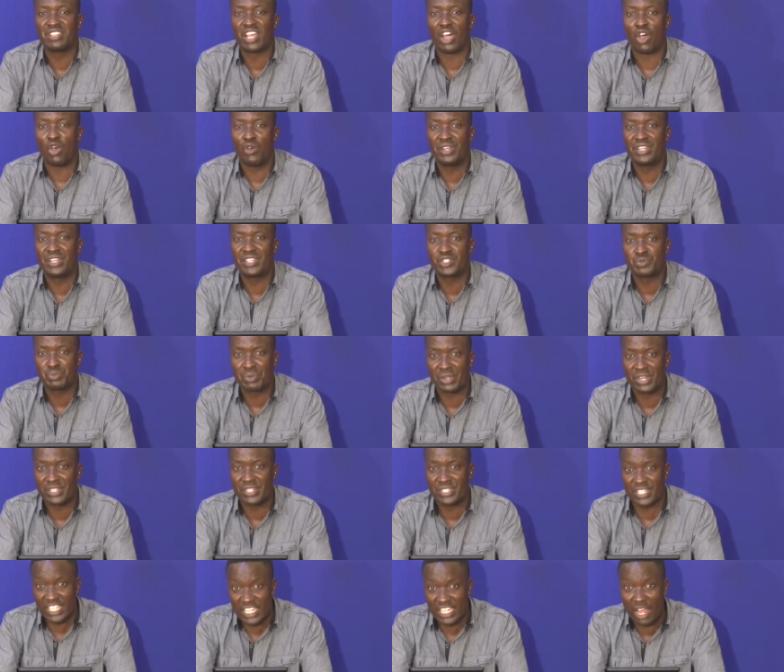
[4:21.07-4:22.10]
the Holy
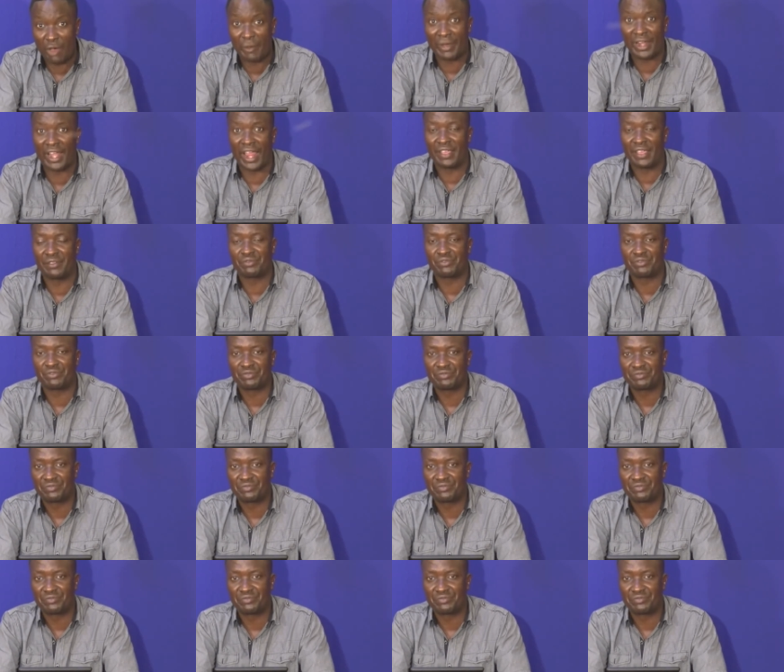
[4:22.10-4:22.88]
Spirit in our life?